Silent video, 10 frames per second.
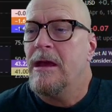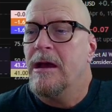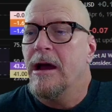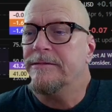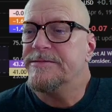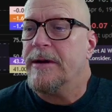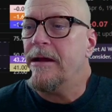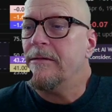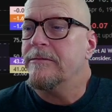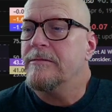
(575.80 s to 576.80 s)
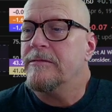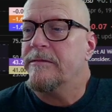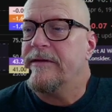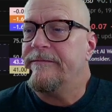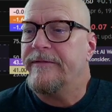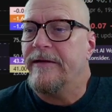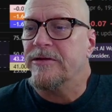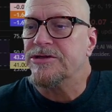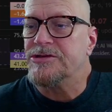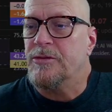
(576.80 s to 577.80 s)
HubSpot, one of my
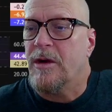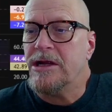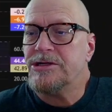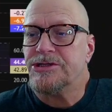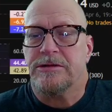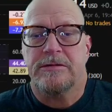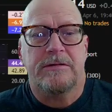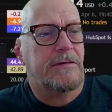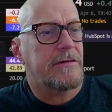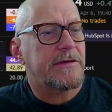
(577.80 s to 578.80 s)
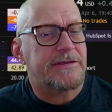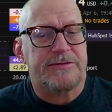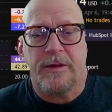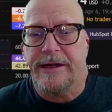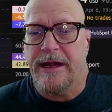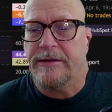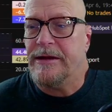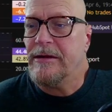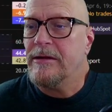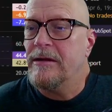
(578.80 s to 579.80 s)
favorites to watch, is way down
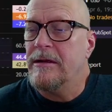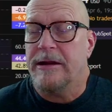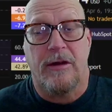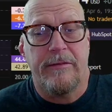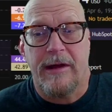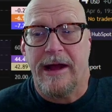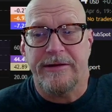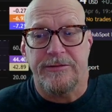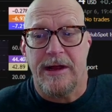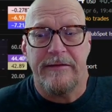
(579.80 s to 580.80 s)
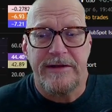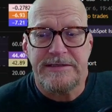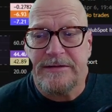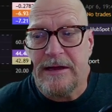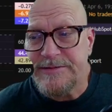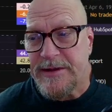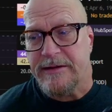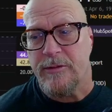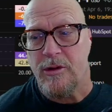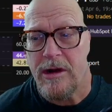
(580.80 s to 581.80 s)
here. I do not invest in HubSpot
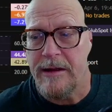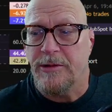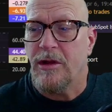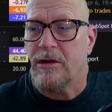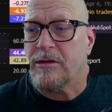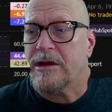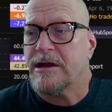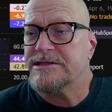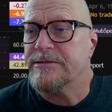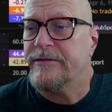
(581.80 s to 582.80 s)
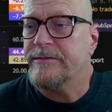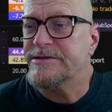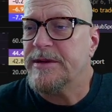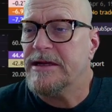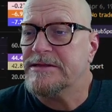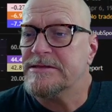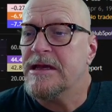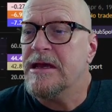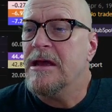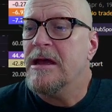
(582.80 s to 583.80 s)
anymore. I'm no longer a customer of HubSpot's.
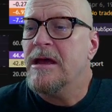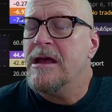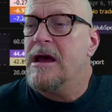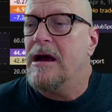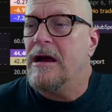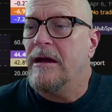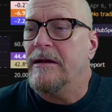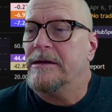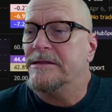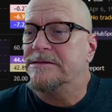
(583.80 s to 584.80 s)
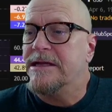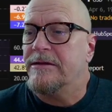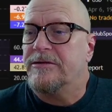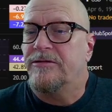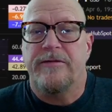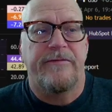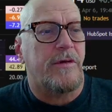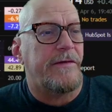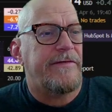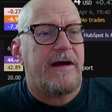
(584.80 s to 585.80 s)
It's down to
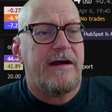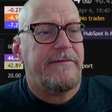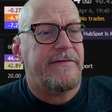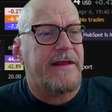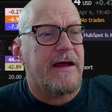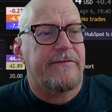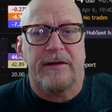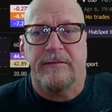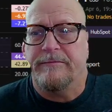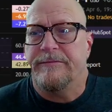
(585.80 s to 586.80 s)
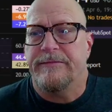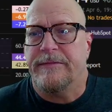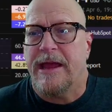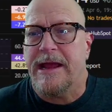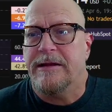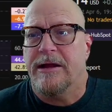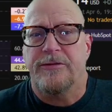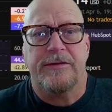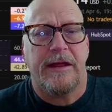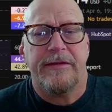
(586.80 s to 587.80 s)
245, down from
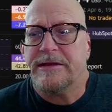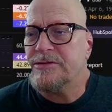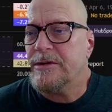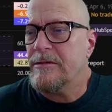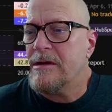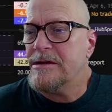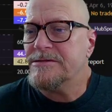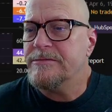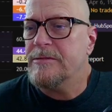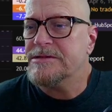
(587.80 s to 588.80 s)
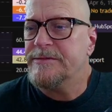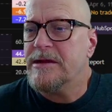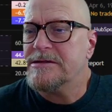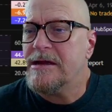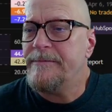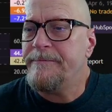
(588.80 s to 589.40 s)
800, I think is where it was once upon a time.